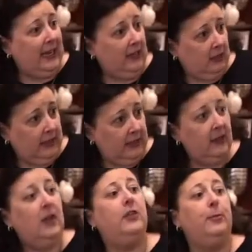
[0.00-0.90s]

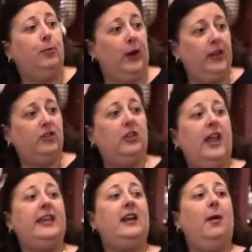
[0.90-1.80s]
England, the British
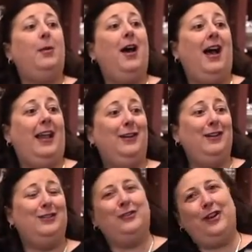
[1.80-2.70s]
like it up
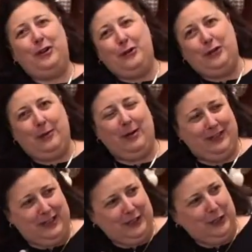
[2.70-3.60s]
higher, so they're usually
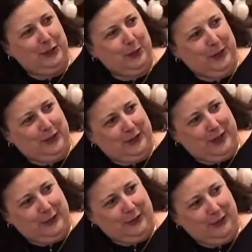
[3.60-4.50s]
about 62 inches
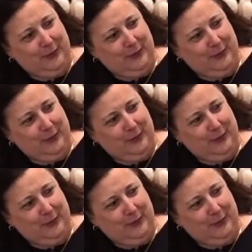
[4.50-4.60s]
center.